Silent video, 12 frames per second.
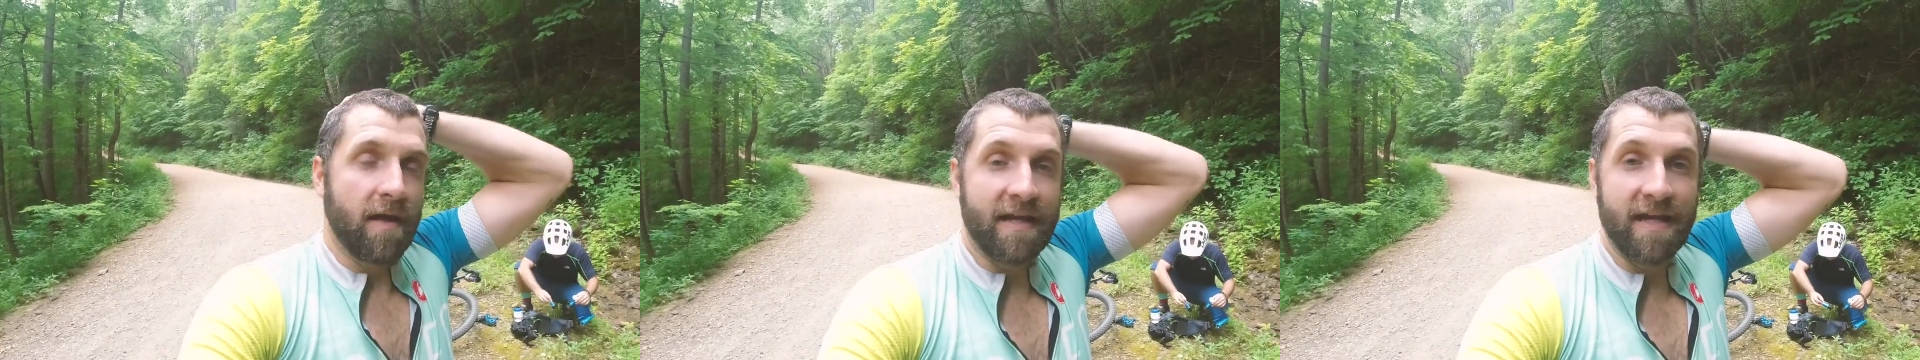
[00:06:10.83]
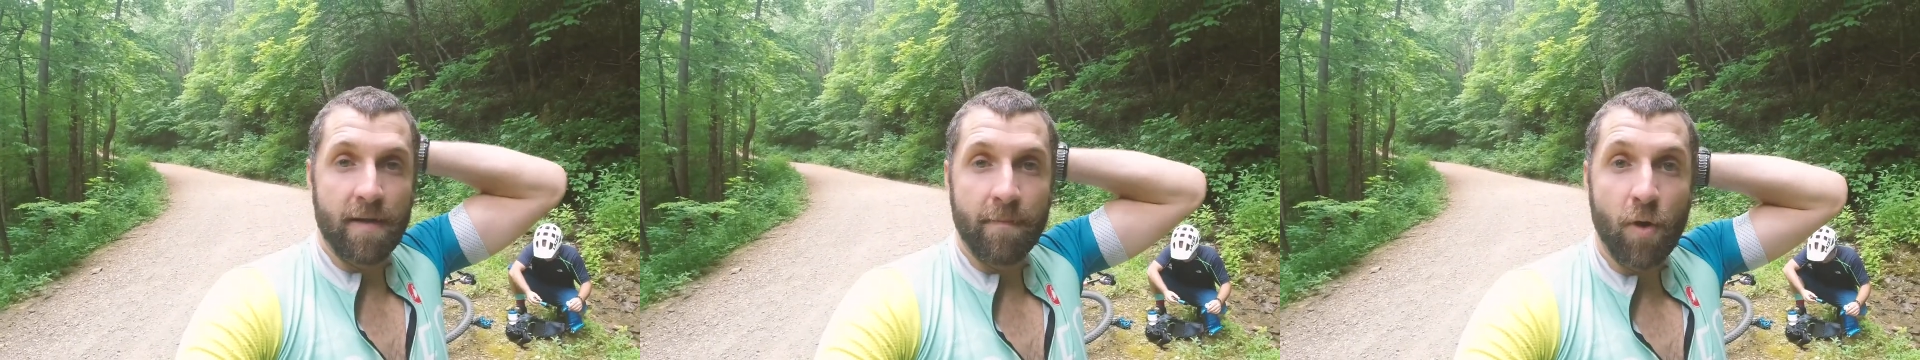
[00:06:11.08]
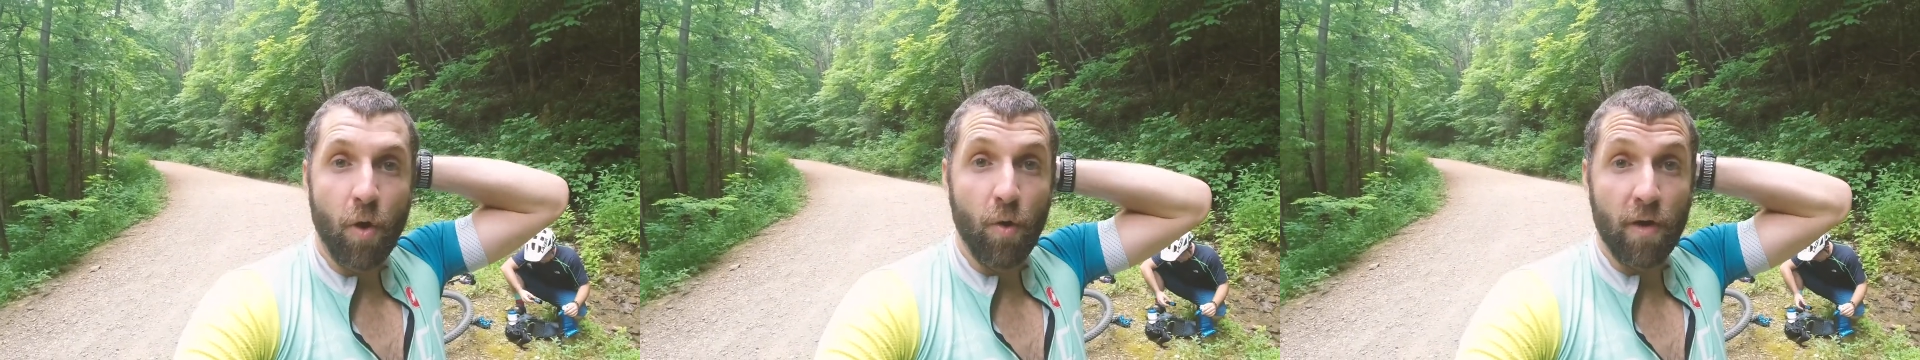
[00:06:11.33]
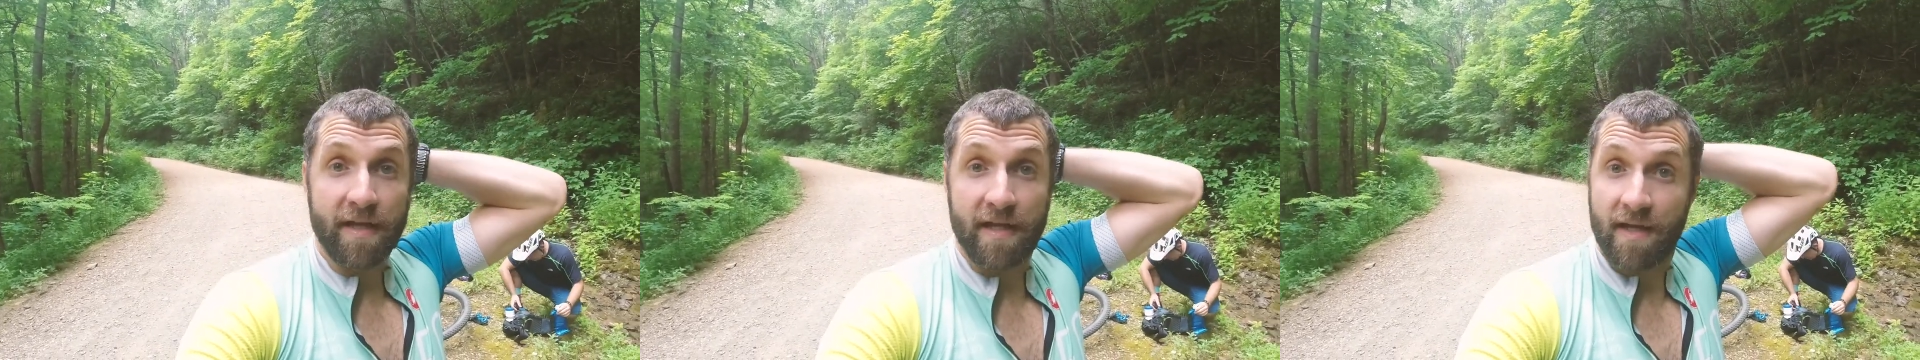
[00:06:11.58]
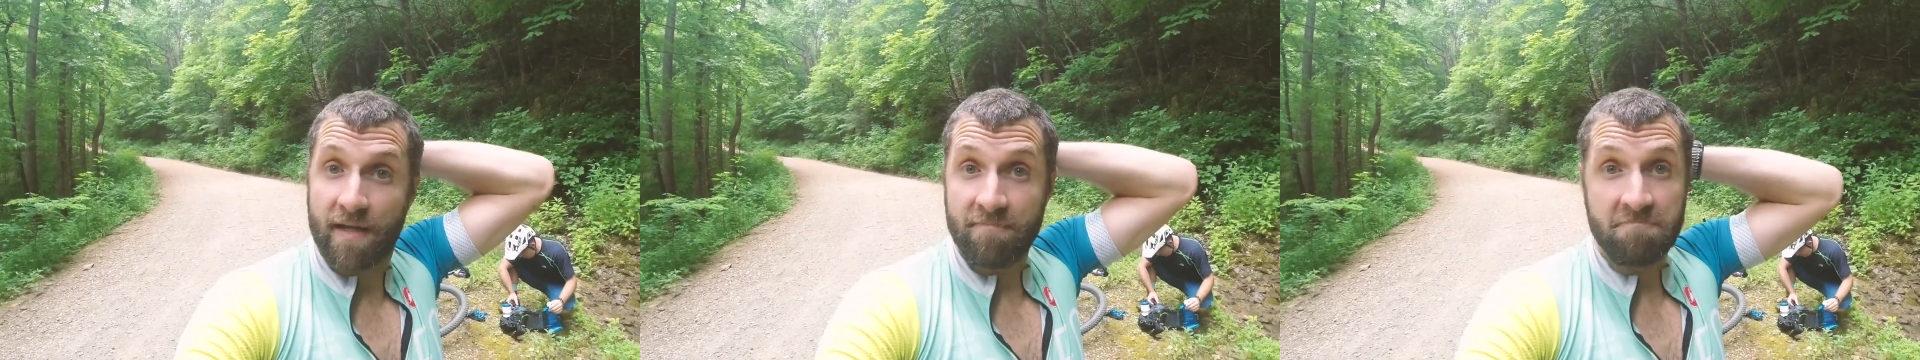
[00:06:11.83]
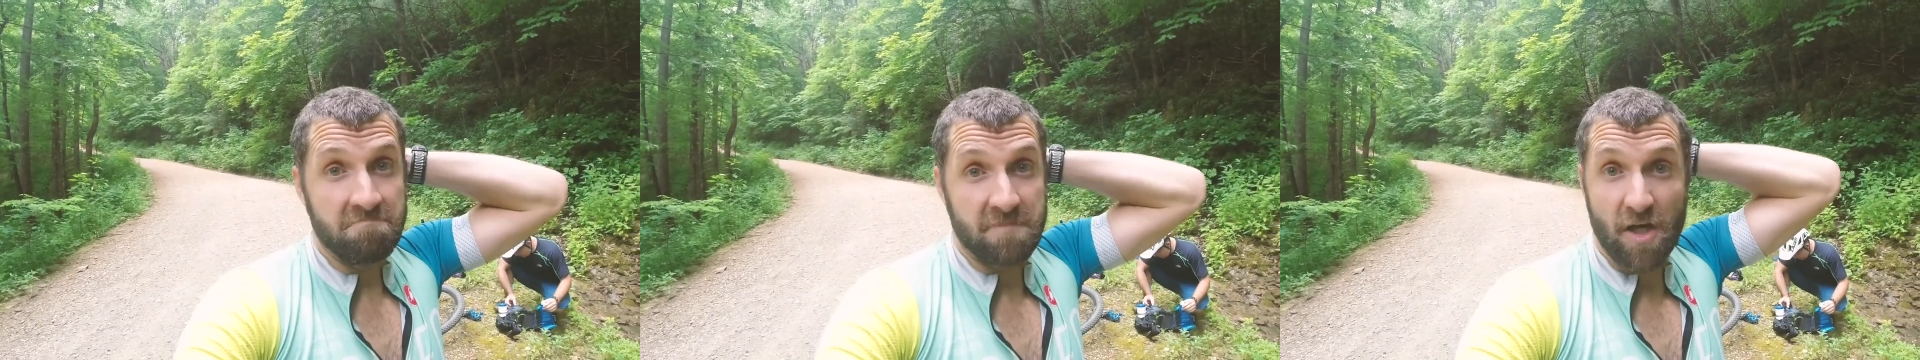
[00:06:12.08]
get them cool
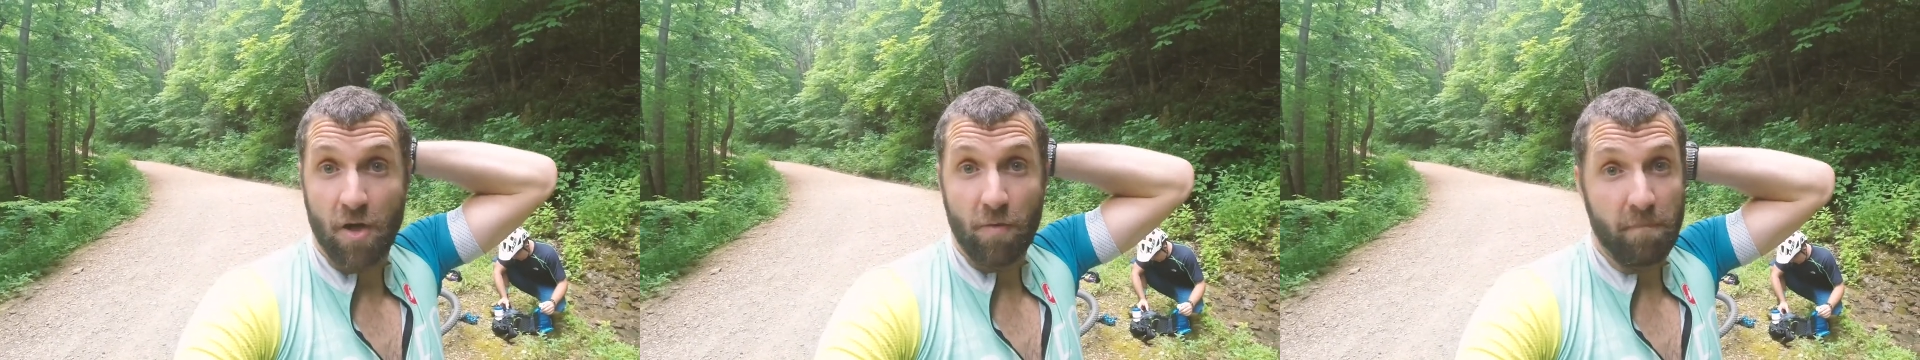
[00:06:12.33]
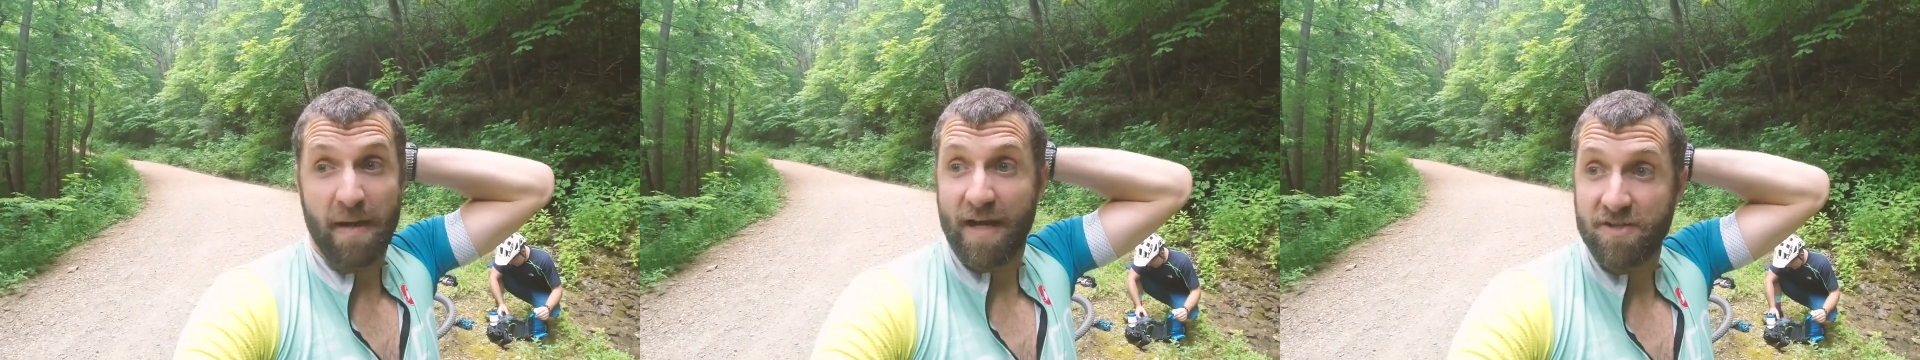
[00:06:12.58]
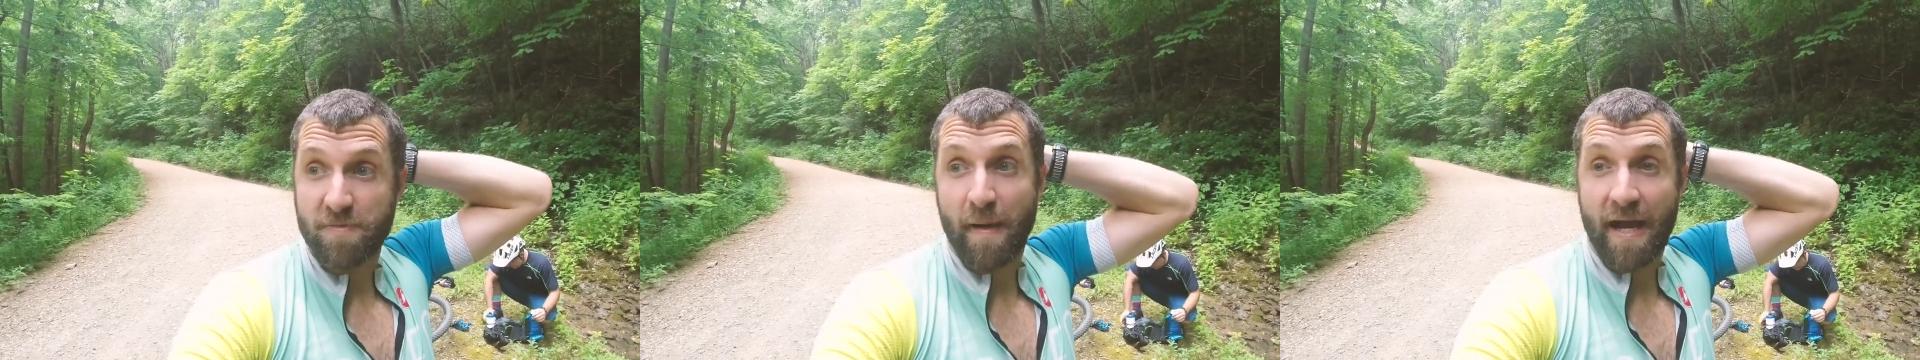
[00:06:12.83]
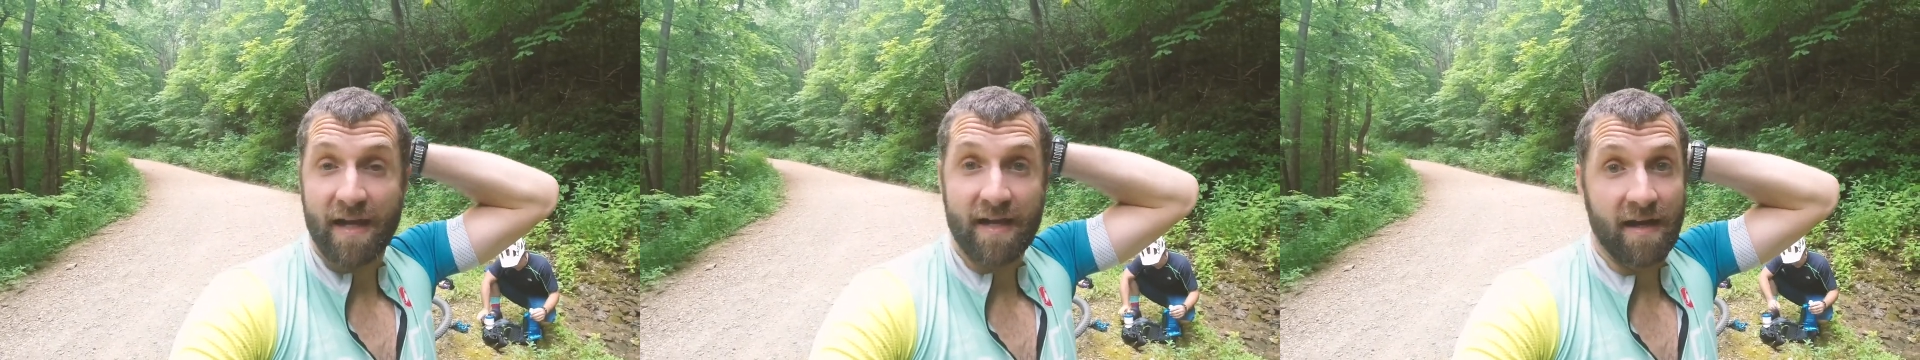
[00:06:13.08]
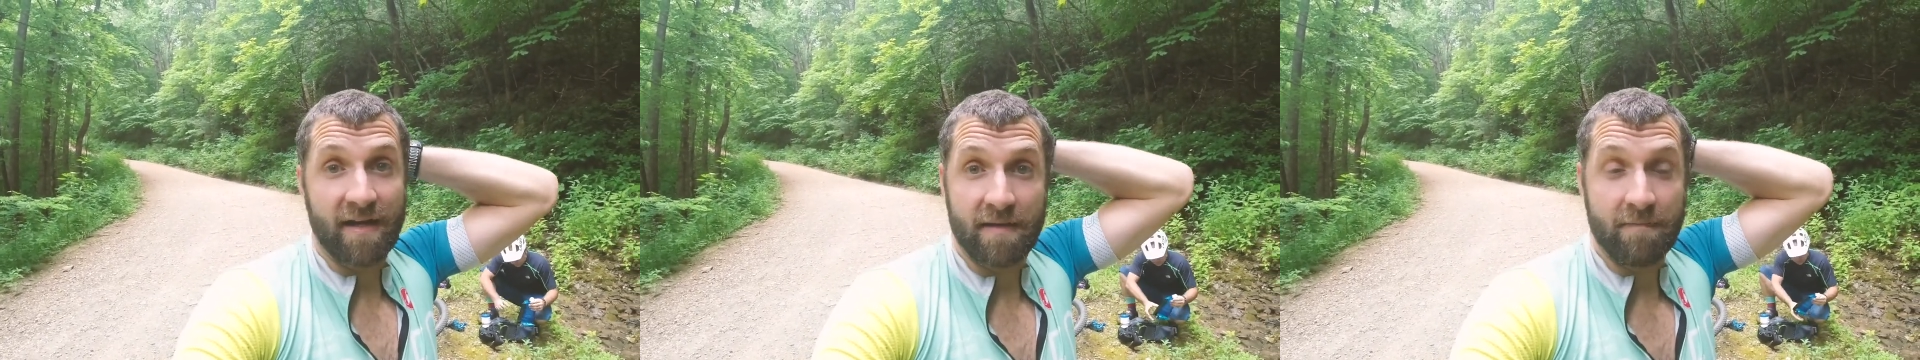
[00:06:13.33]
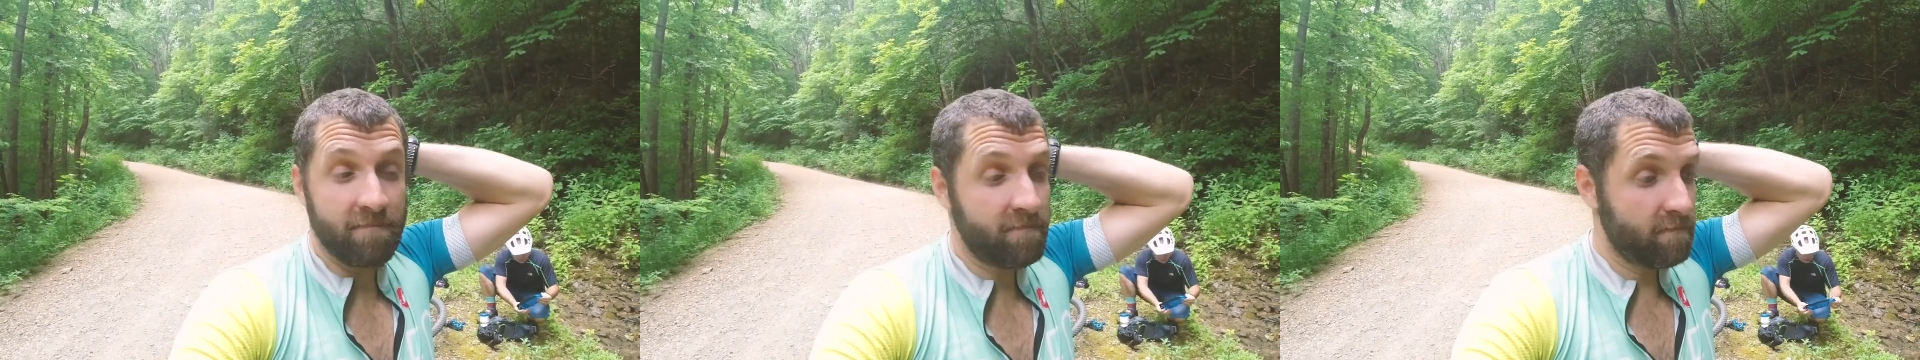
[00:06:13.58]
again, they'll bounce back and I
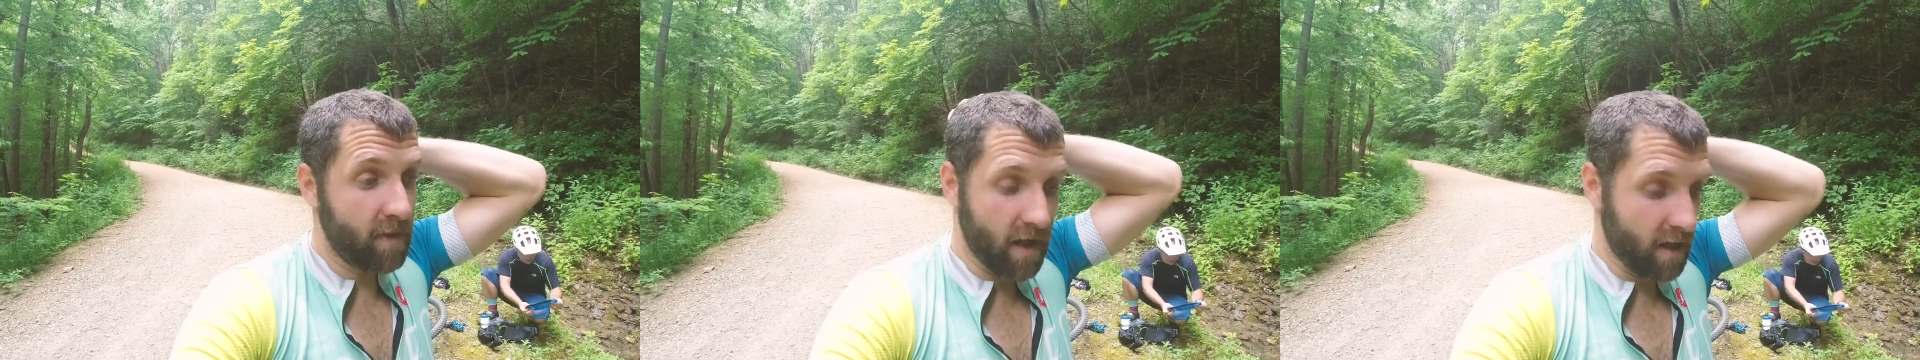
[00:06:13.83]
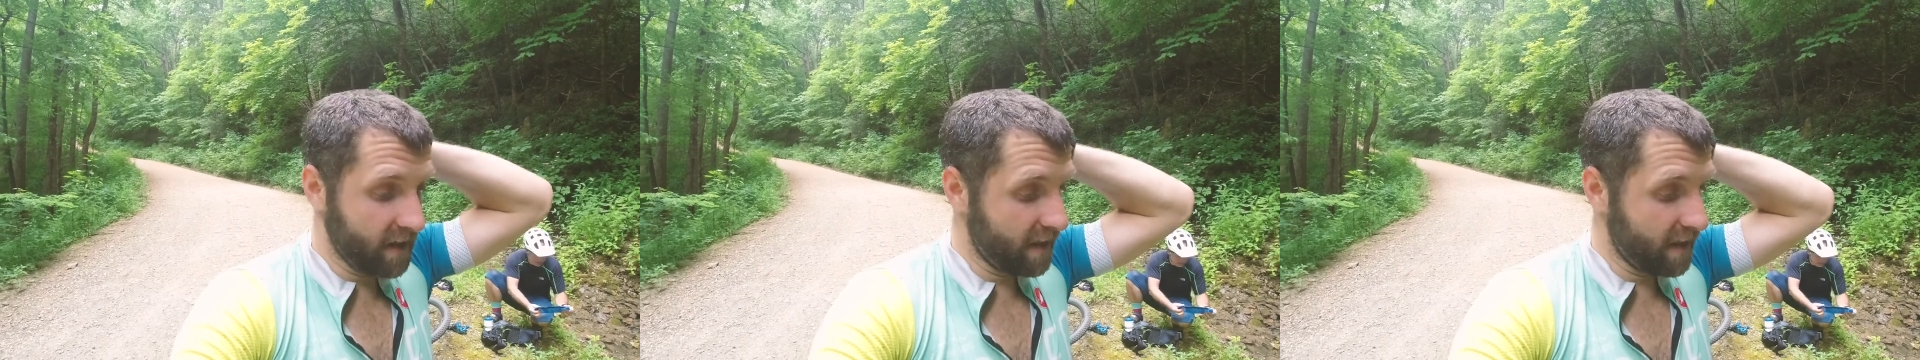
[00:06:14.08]
can uh,